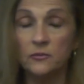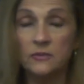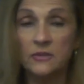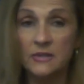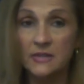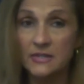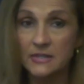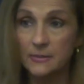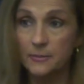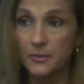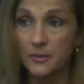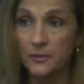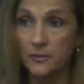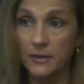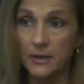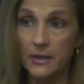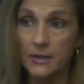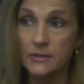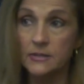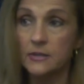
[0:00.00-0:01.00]

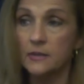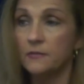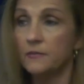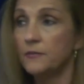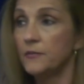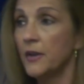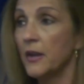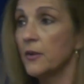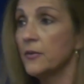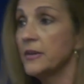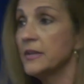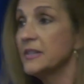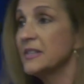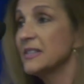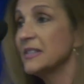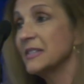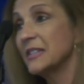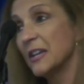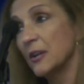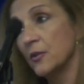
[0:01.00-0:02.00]
disabilities, very
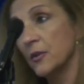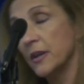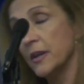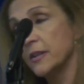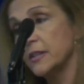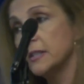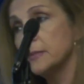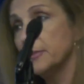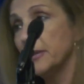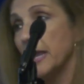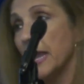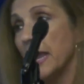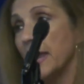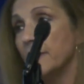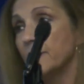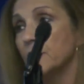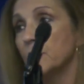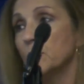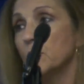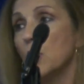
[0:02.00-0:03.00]
serious
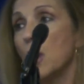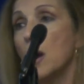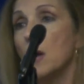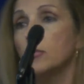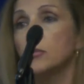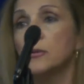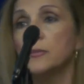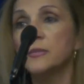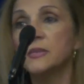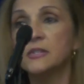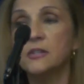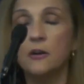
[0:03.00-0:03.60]
behavior problems,